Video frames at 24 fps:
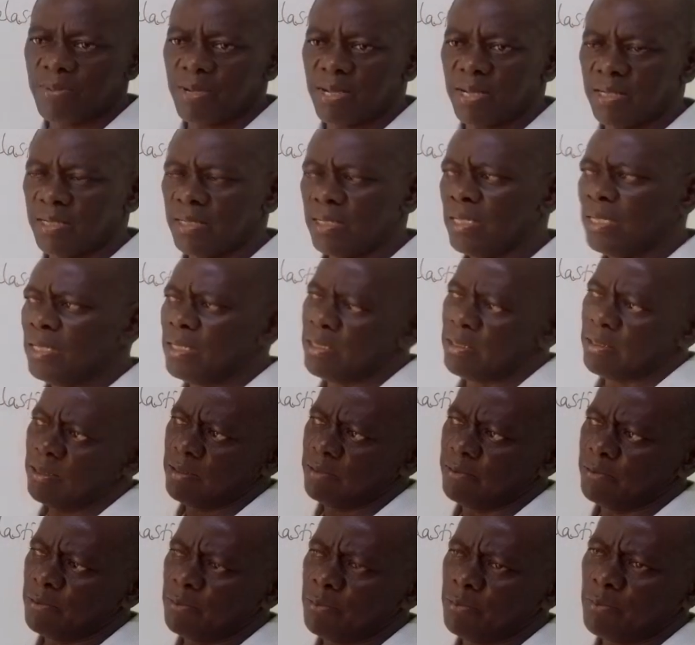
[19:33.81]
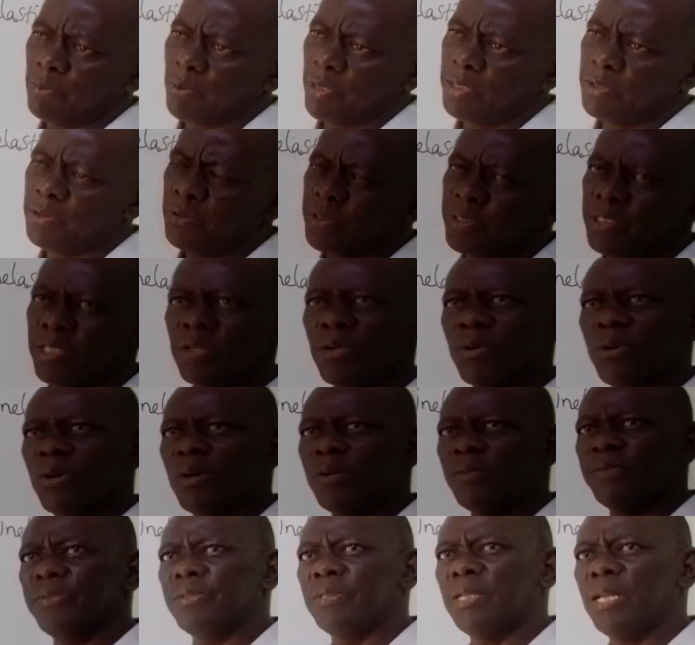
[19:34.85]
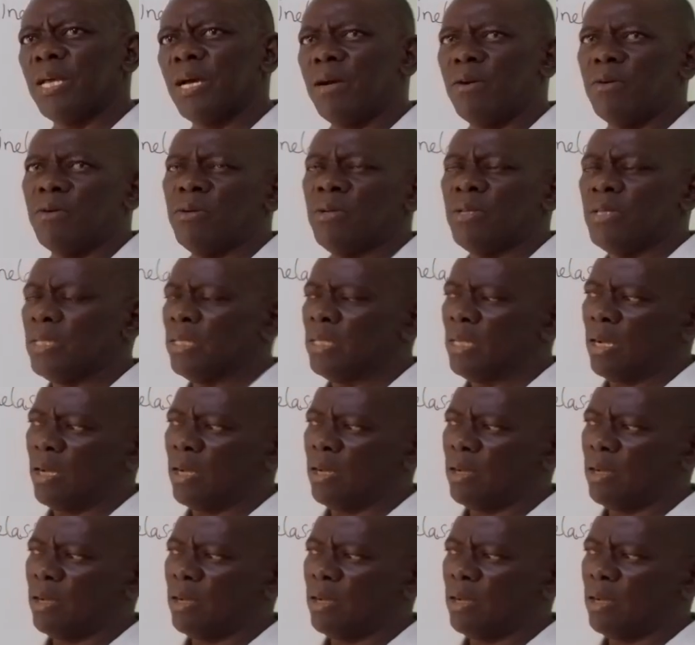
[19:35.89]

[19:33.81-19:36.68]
demand. When you think of now,